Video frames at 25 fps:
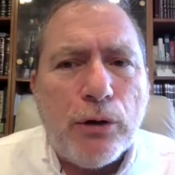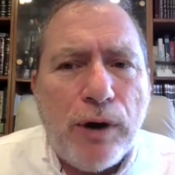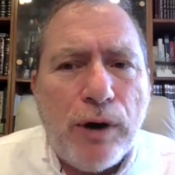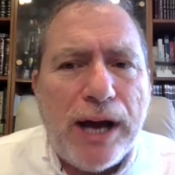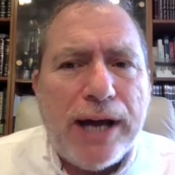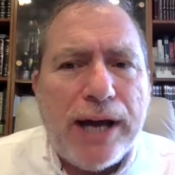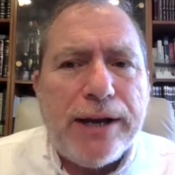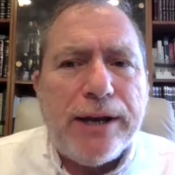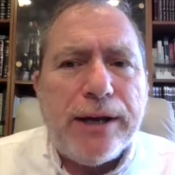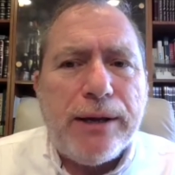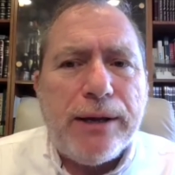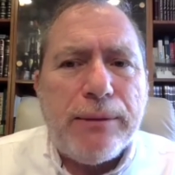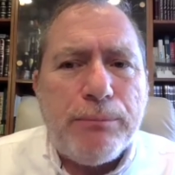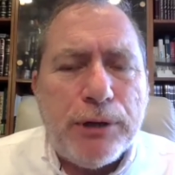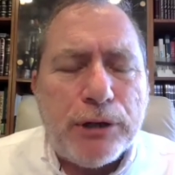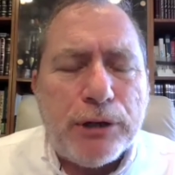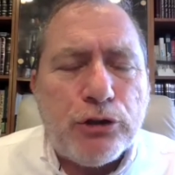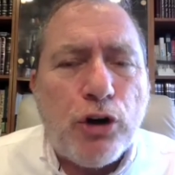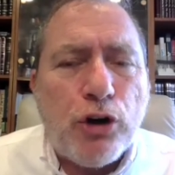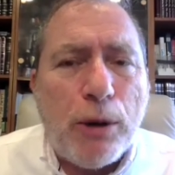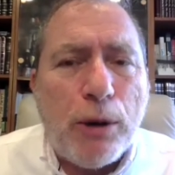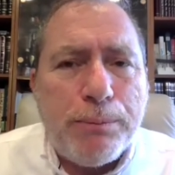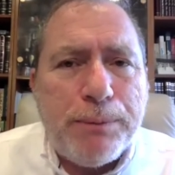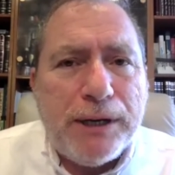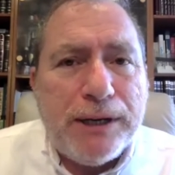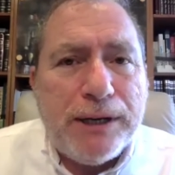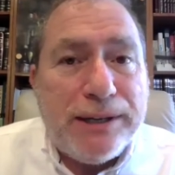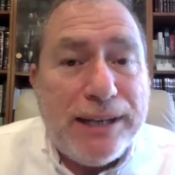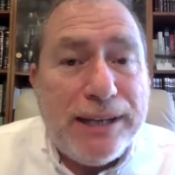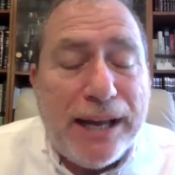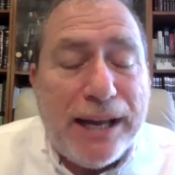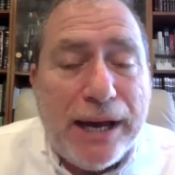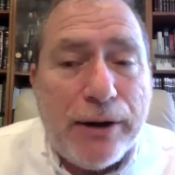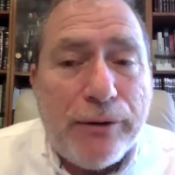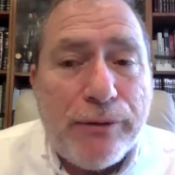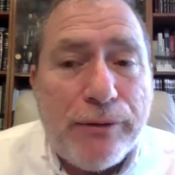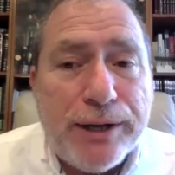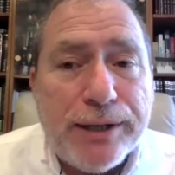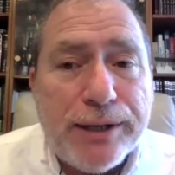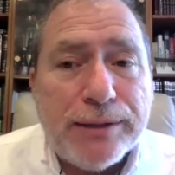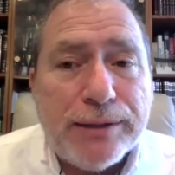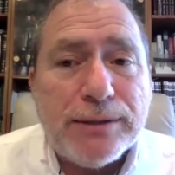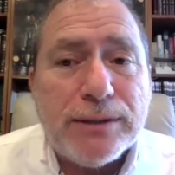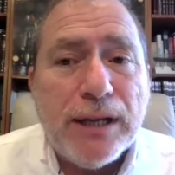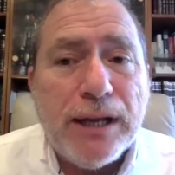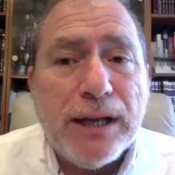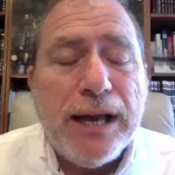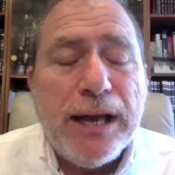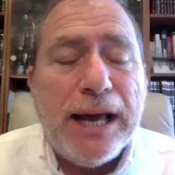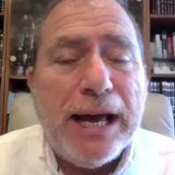greater metropolitan
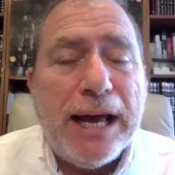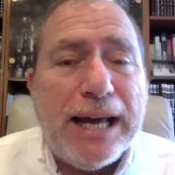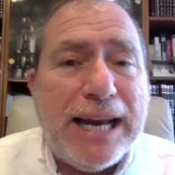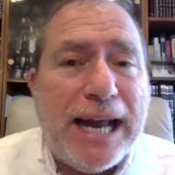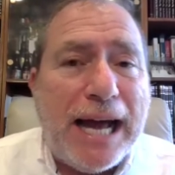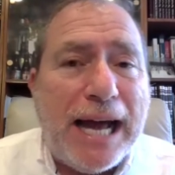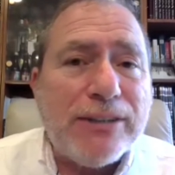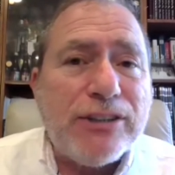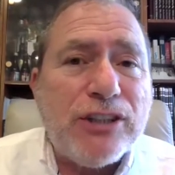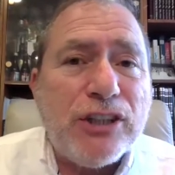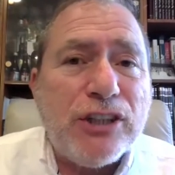areas. And